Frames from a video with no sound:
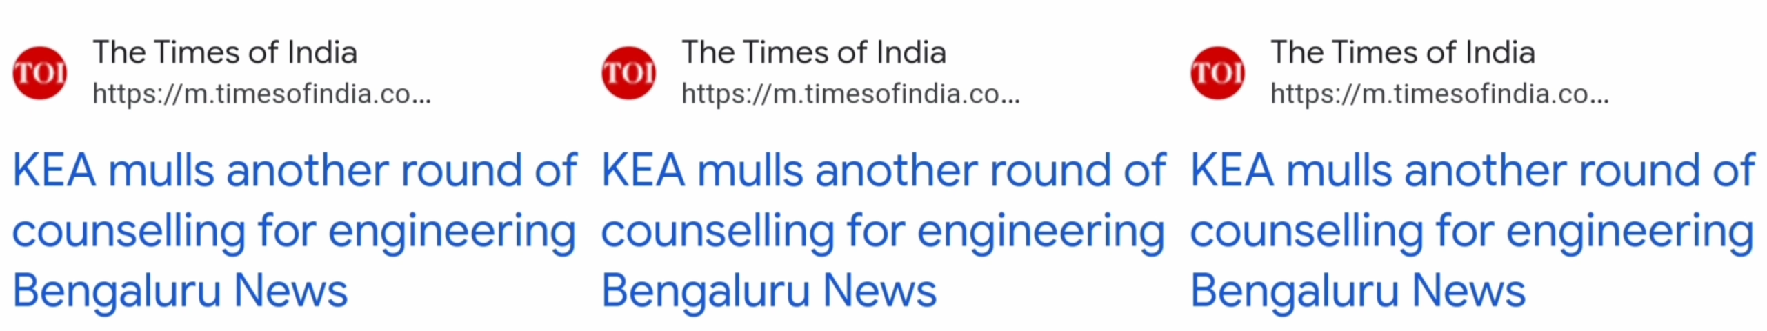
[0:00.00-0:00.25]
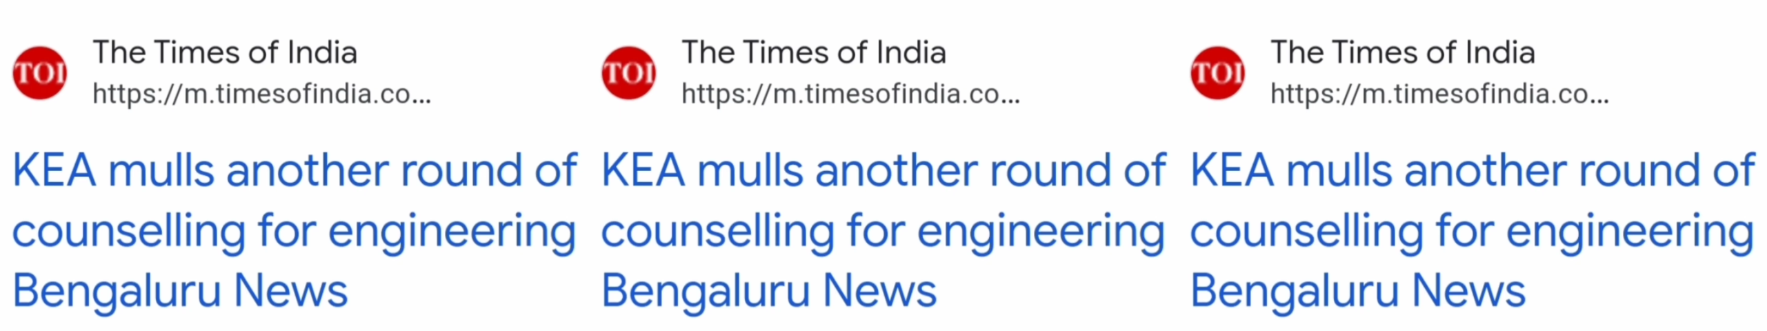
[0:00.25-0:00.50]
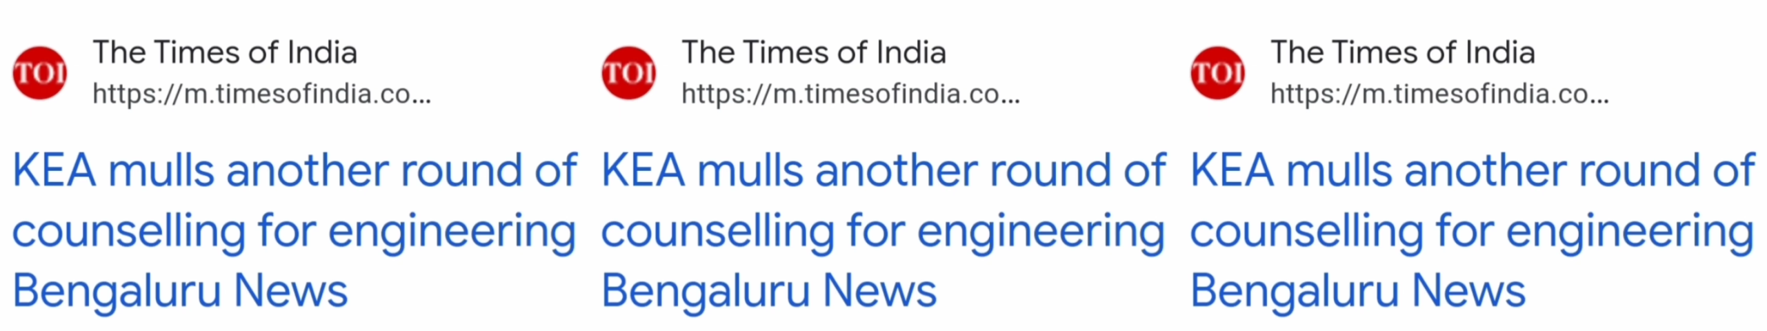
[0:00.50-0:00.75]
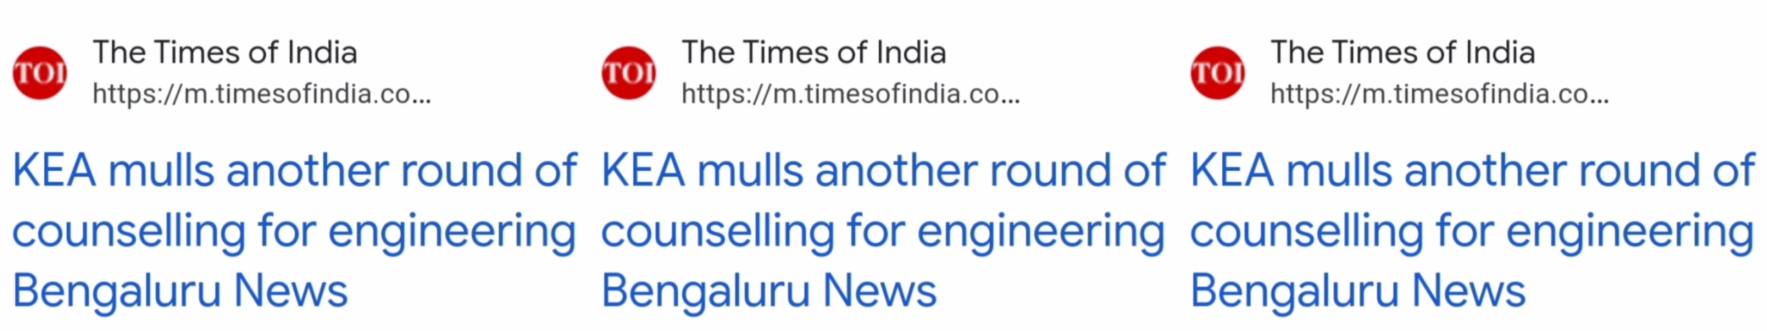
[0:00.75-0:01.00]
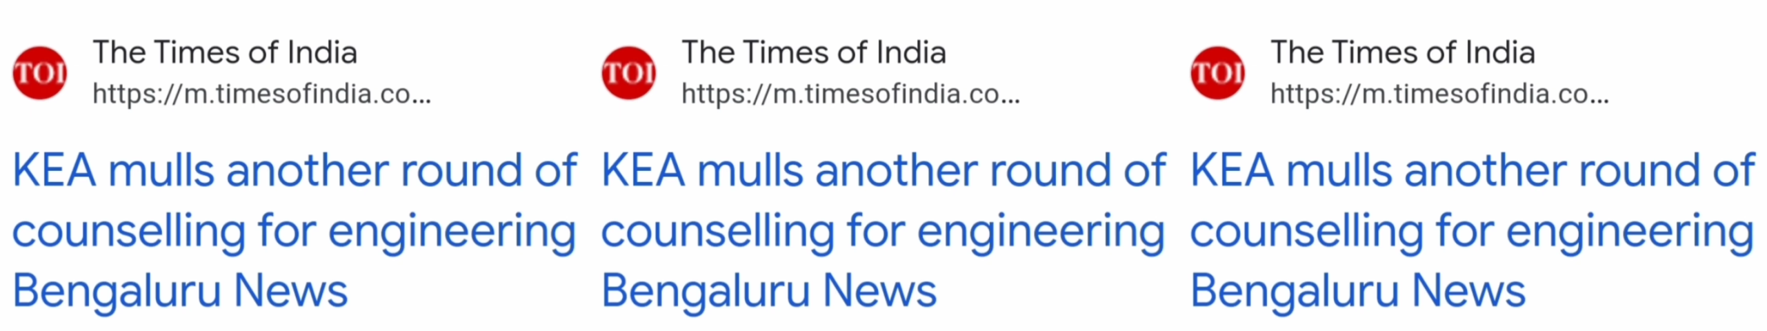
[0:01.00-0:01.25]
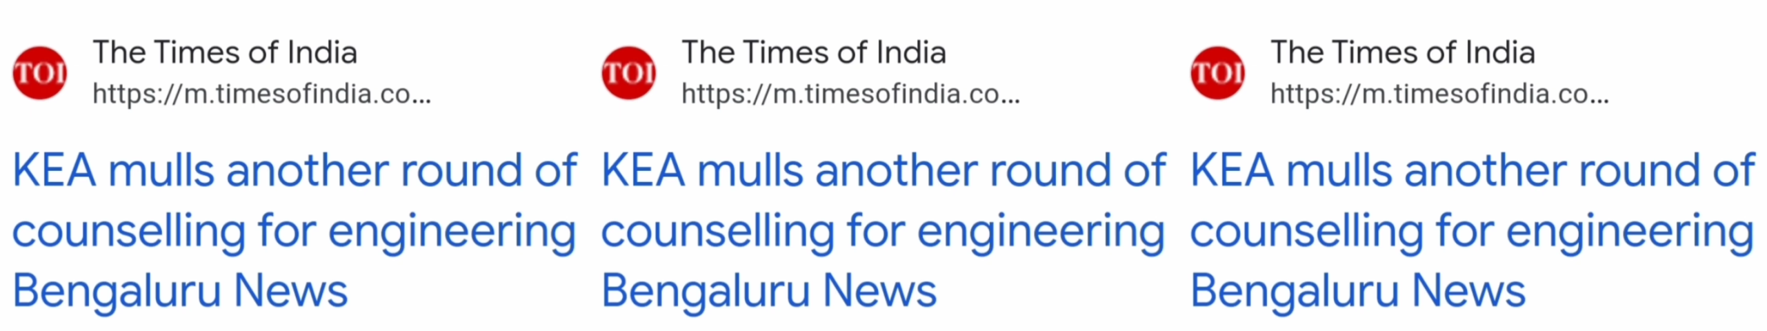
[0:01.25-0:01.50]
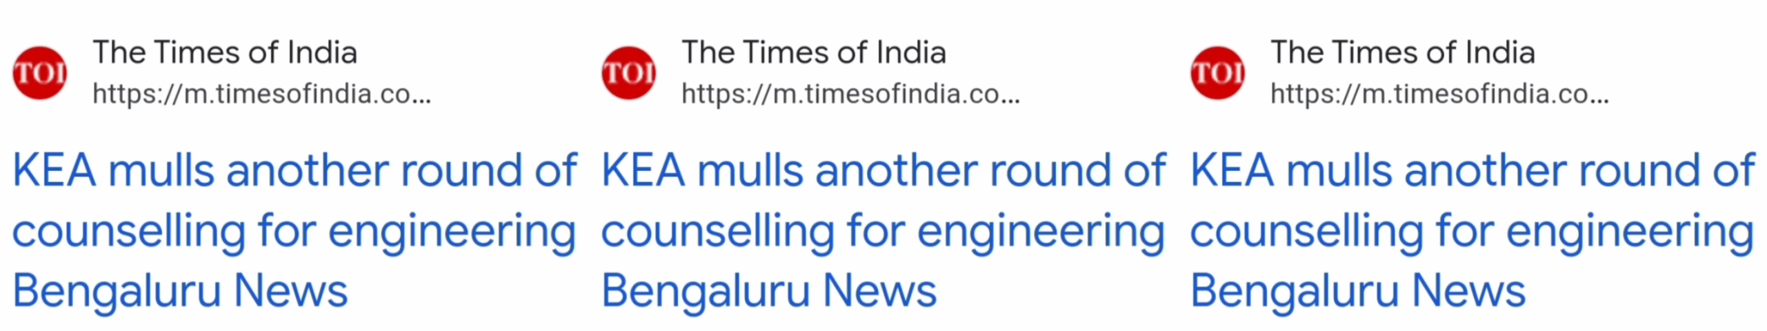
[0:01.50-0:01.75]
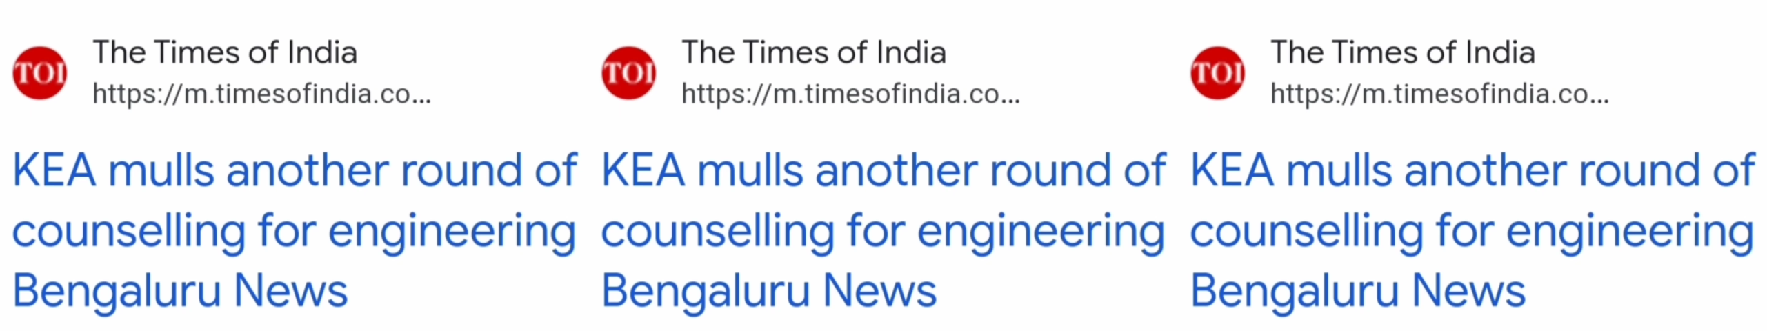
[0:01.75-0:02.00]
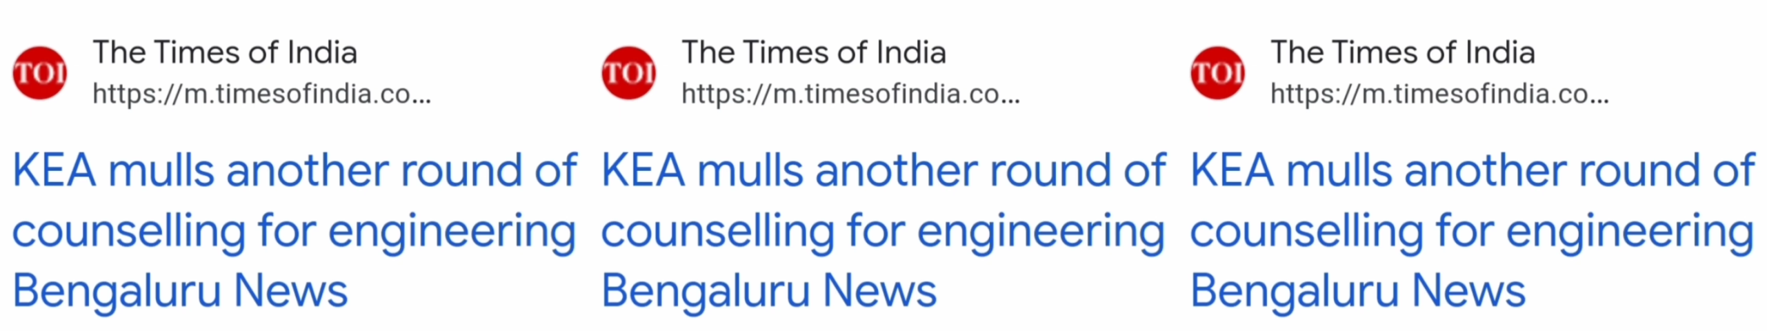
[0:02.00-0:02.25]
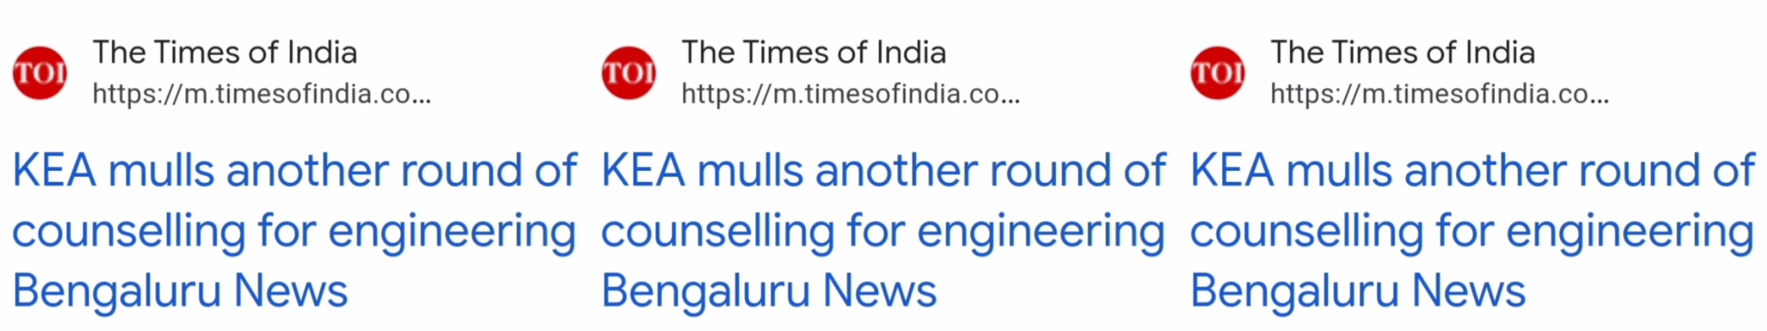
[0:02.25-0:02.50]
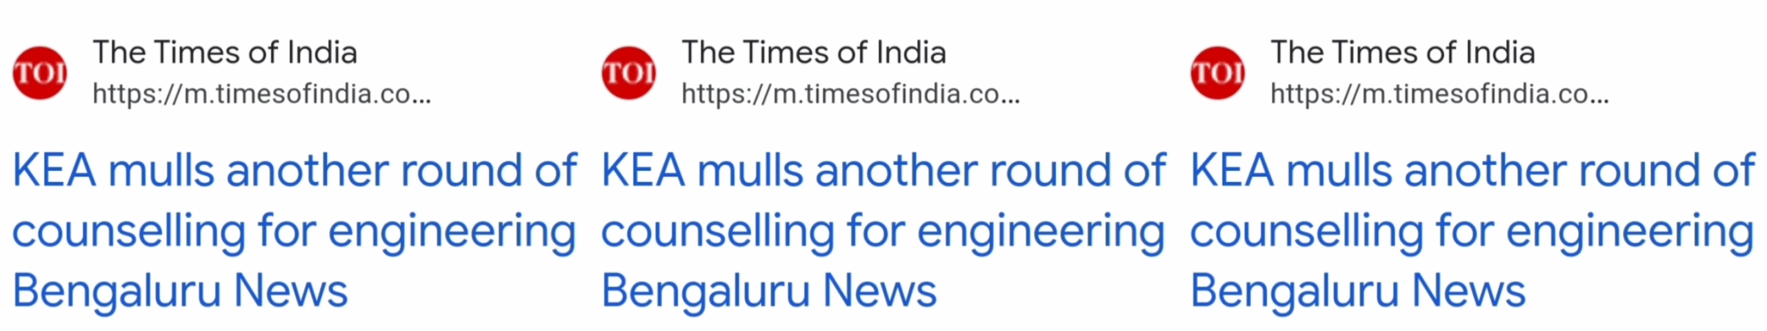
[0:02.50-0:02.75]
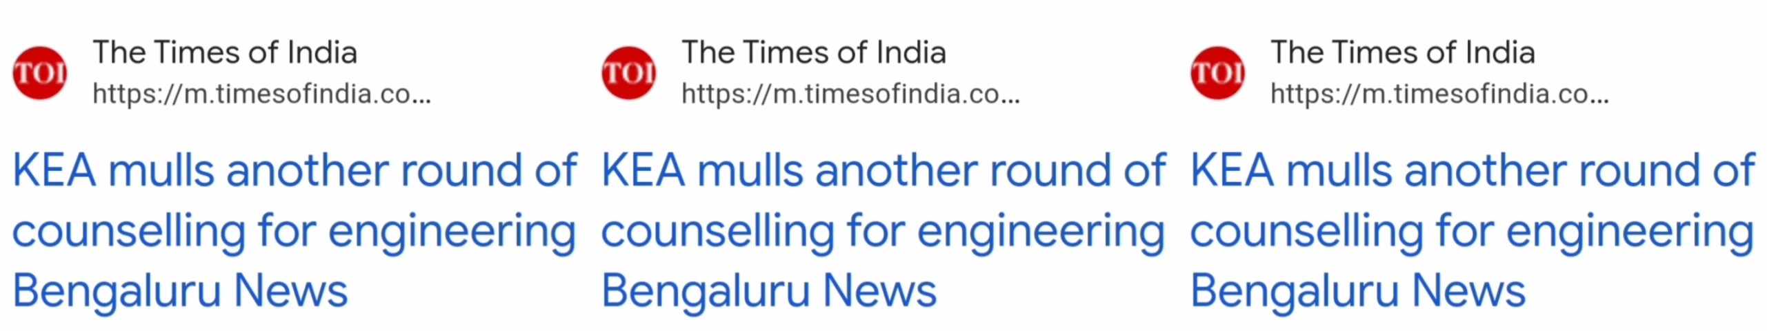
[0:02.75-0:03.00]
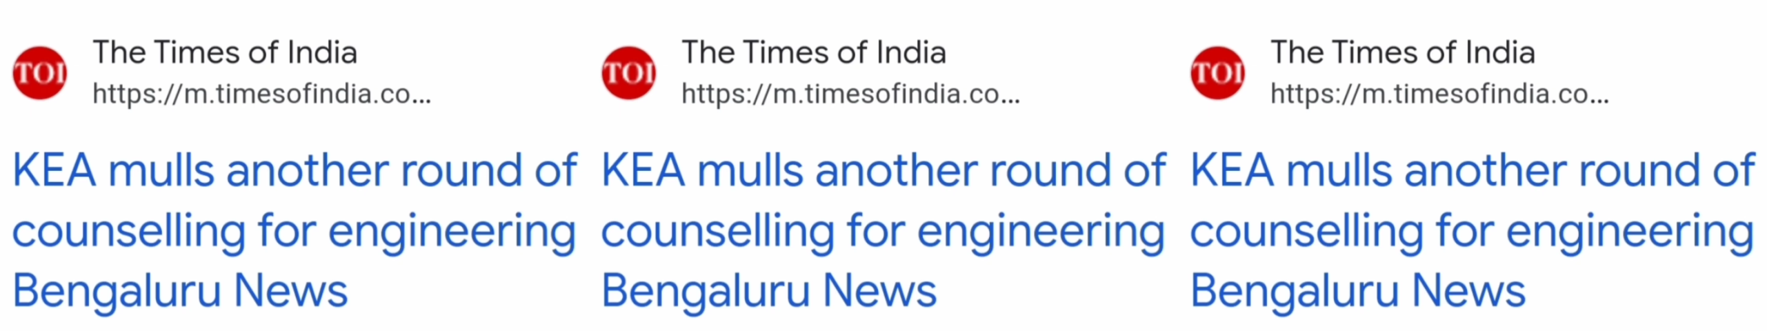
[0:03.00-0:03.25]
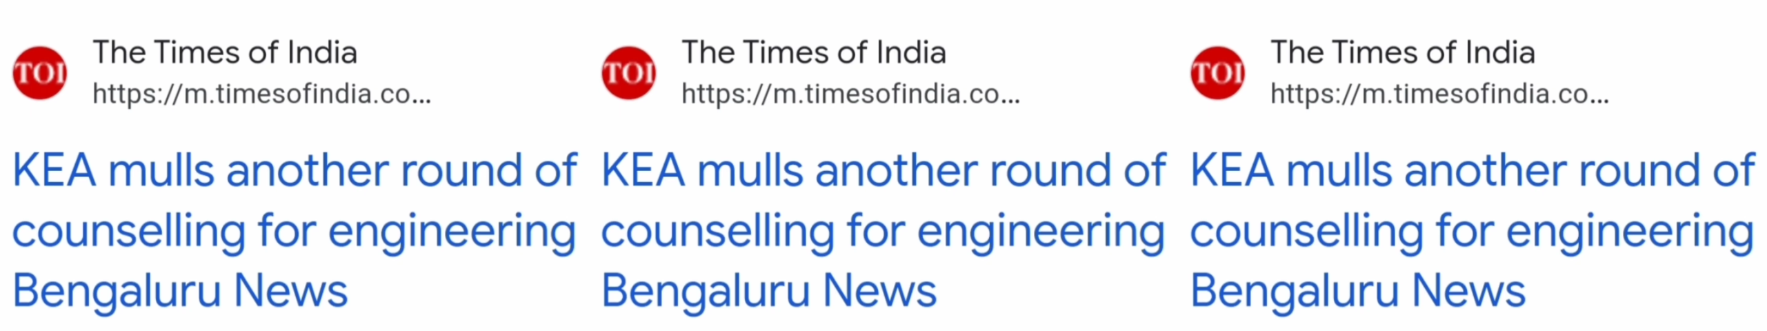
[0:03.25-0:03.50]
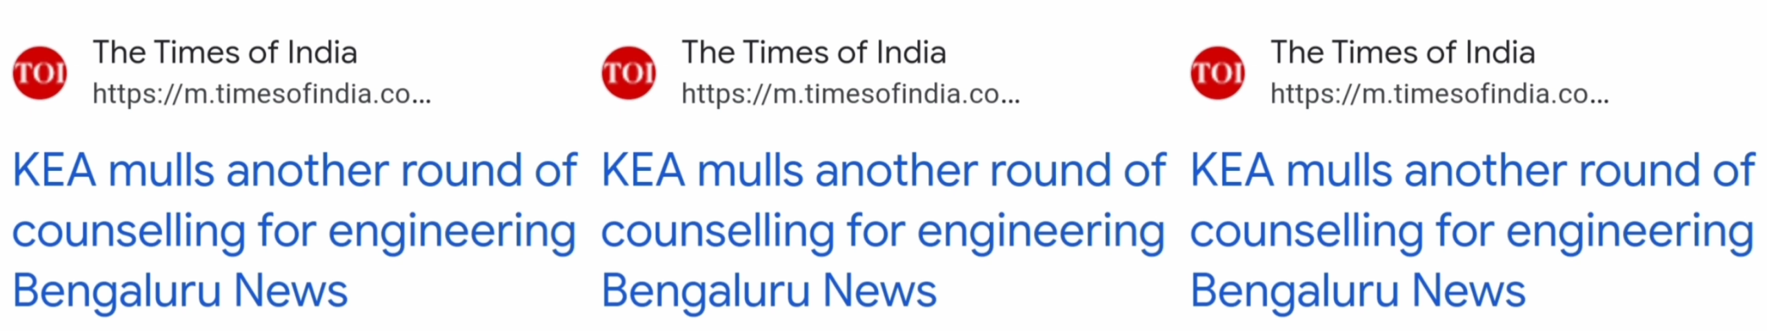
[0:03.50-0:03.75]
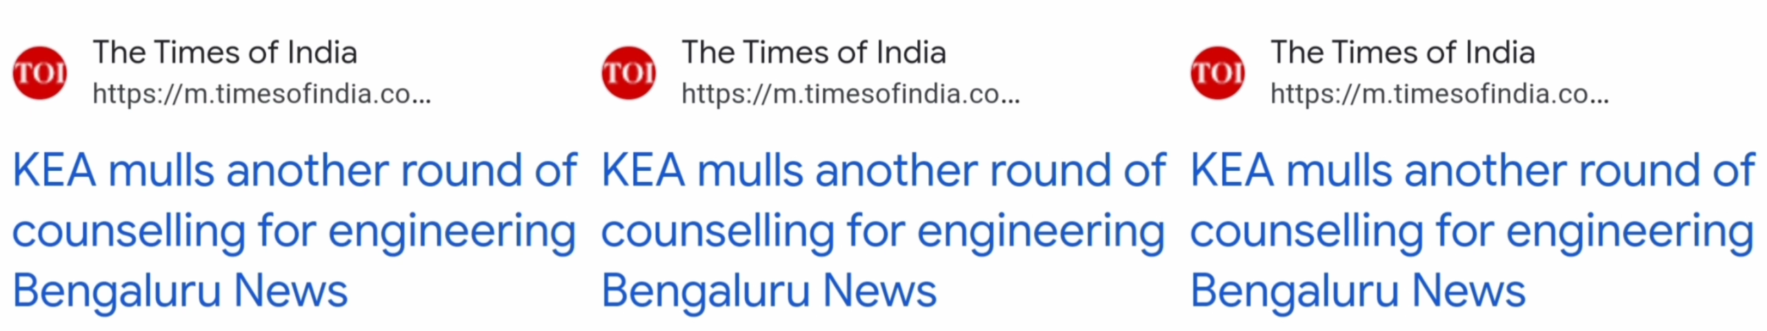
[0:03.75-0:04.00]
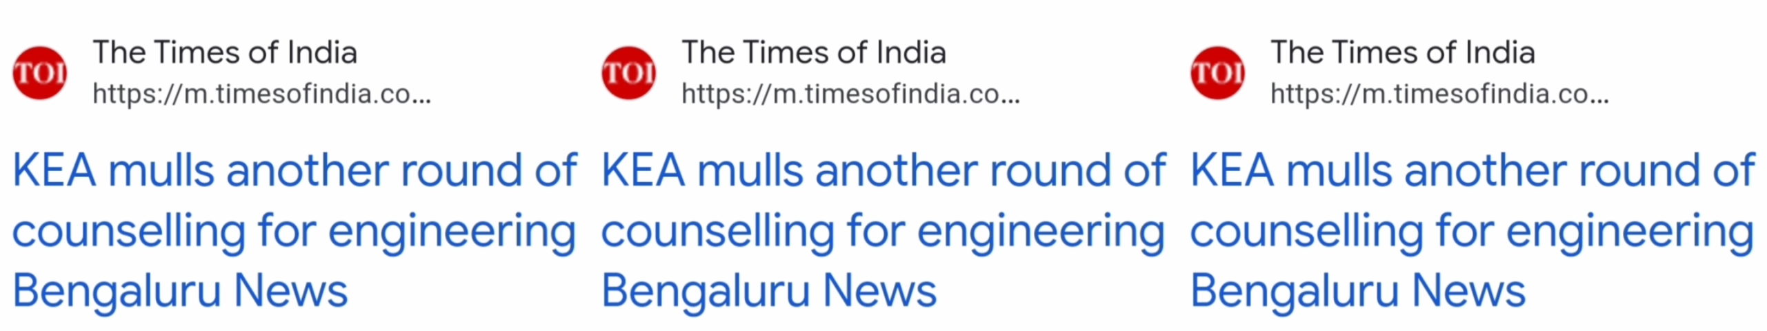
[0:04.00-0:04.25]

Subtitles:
No face is visible, so there are no lips to read.